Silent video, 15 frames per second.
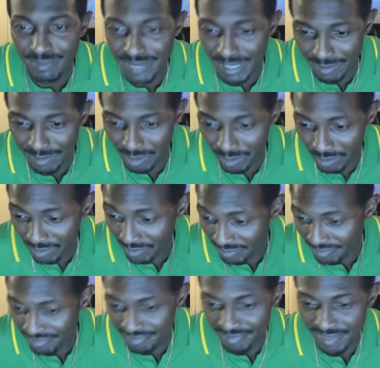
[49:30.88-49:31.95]
Sometimes
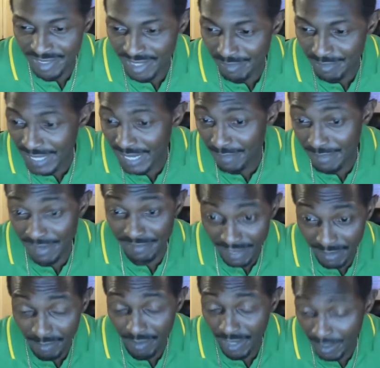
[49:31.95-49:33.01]
I may not be
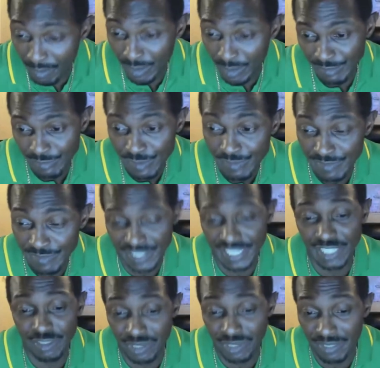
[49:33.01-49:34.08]
available right away, but if you can
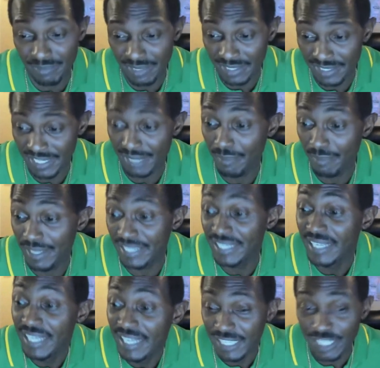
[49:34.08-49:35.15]
schedule something and say, hey, Bomani,